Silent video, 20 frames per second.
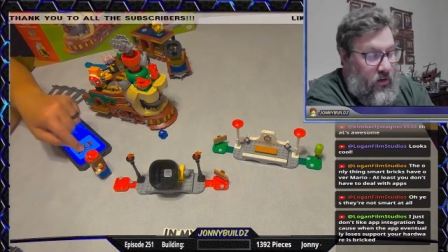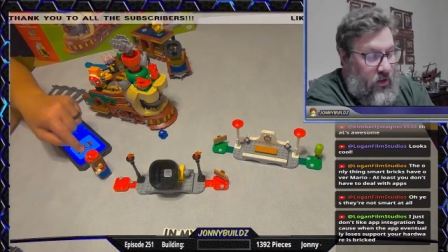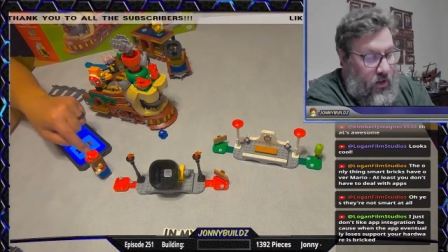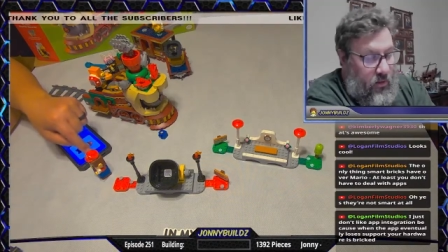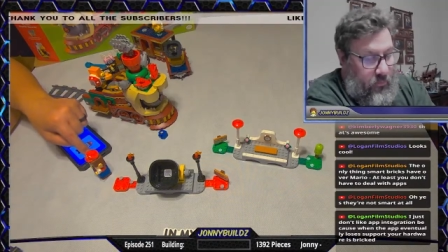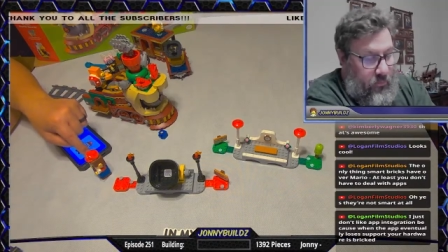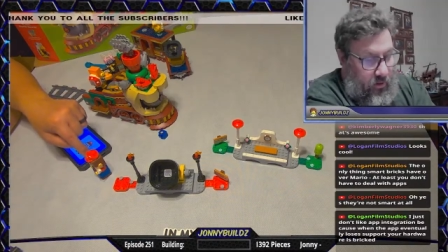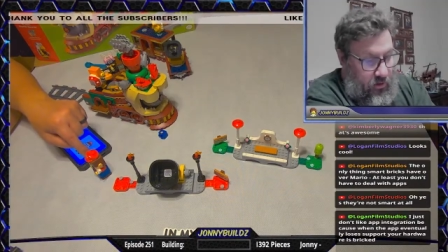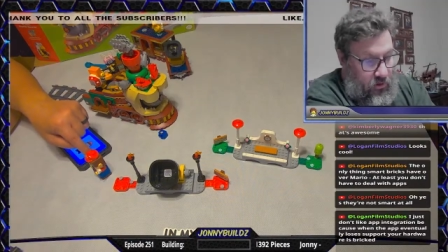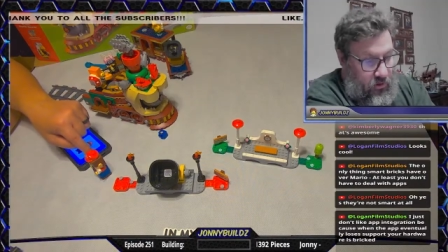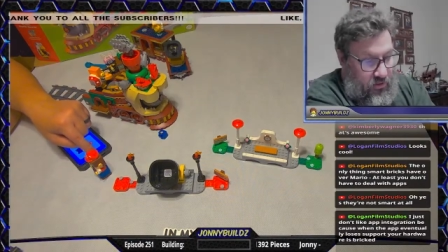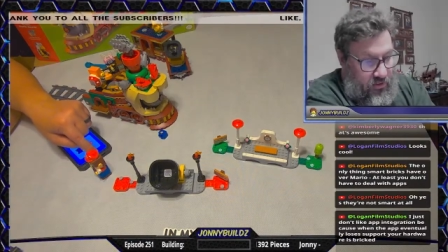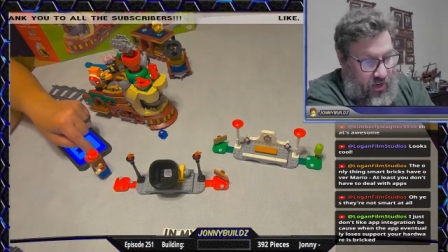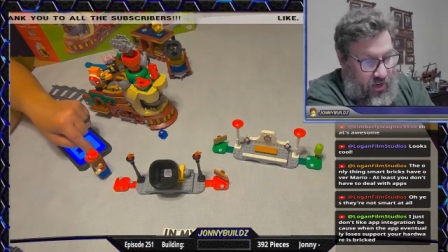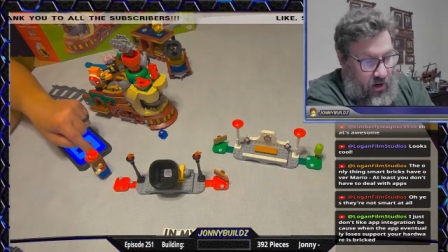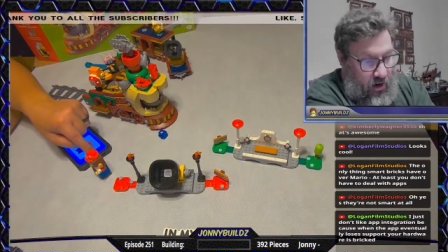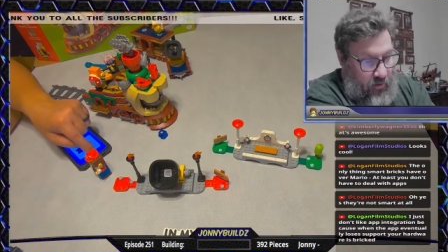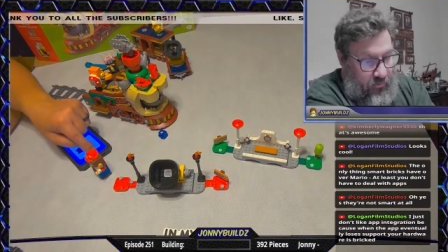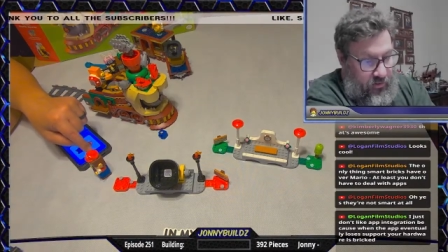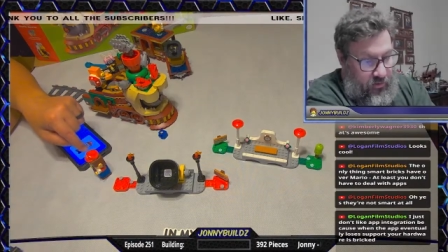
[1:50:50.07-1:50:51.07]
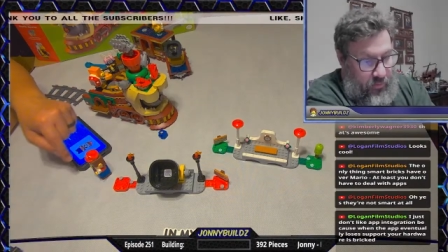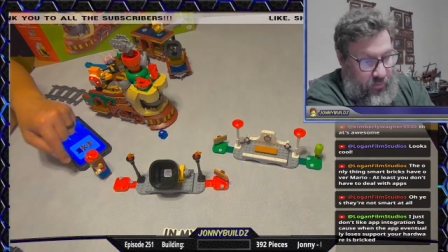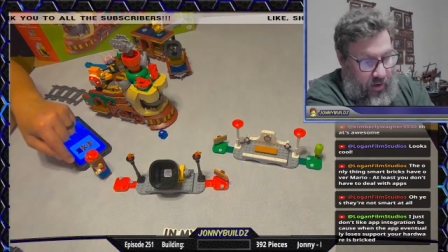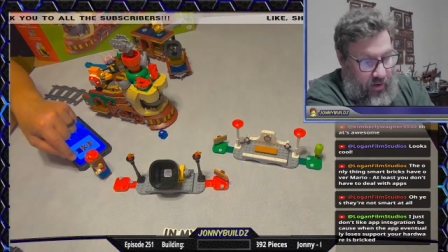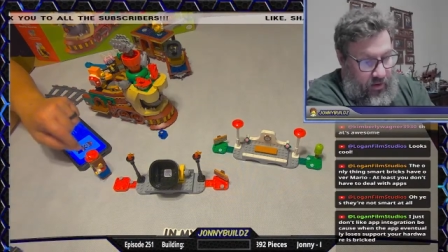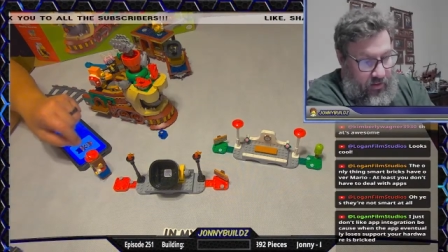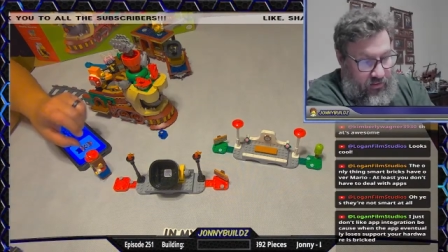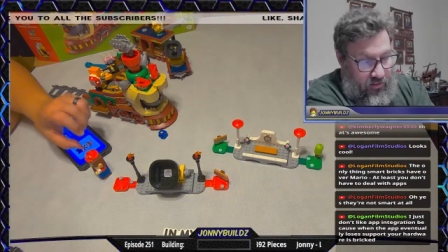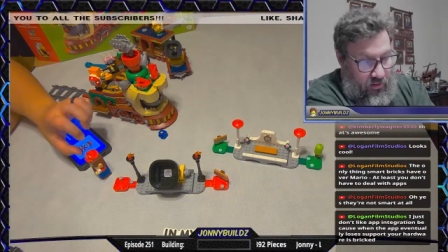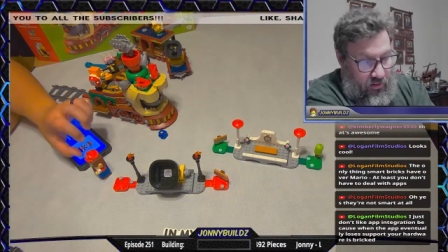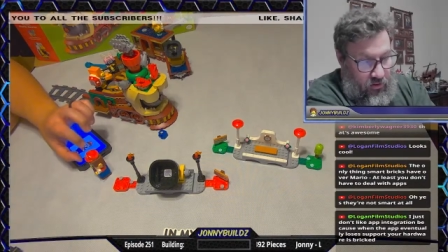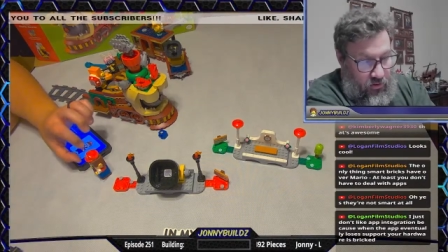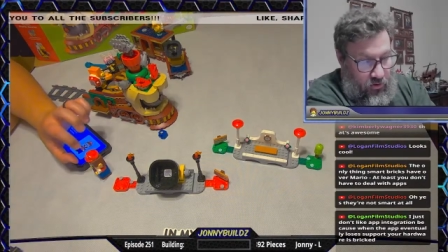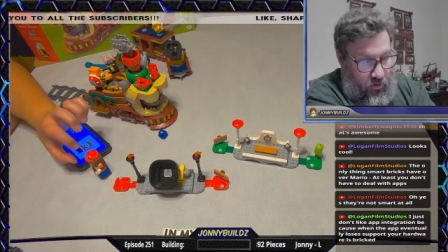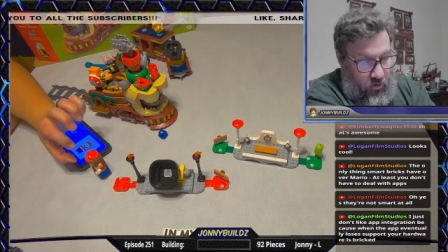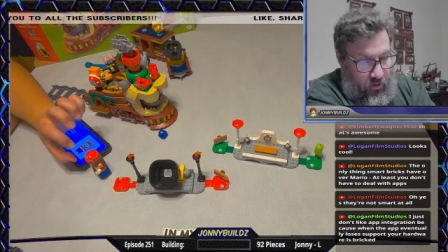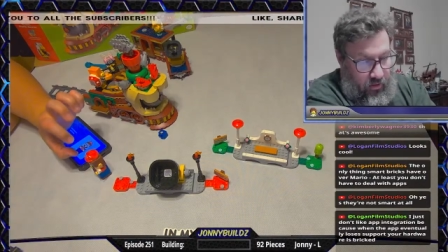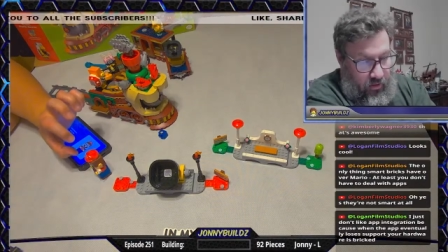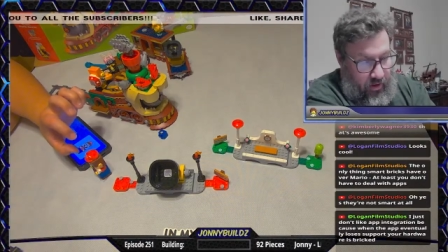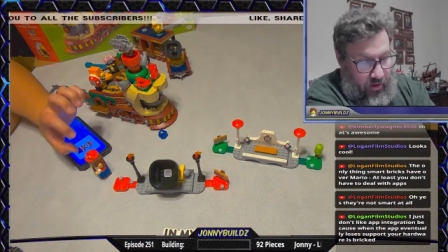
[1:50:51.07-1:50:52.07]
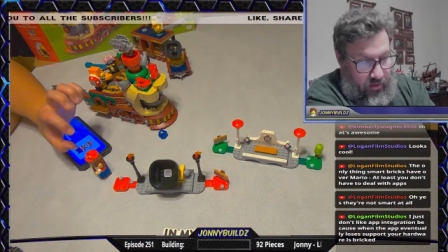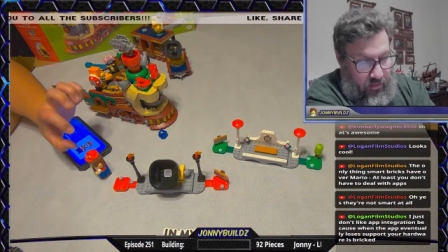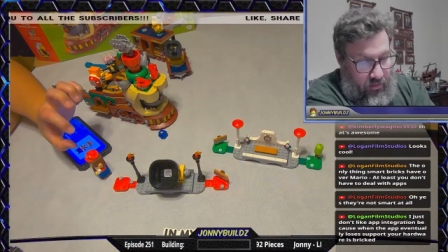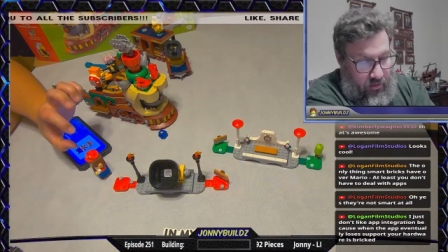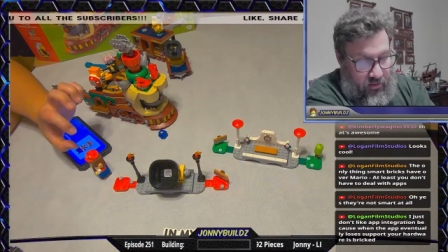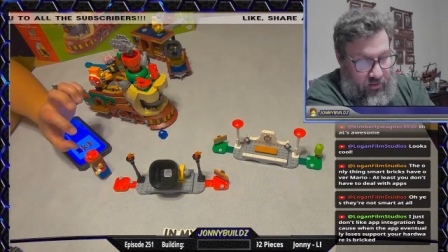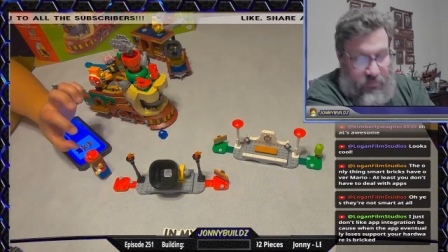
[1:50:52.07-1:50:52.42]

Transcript: but you can take off his pants, and there's only like this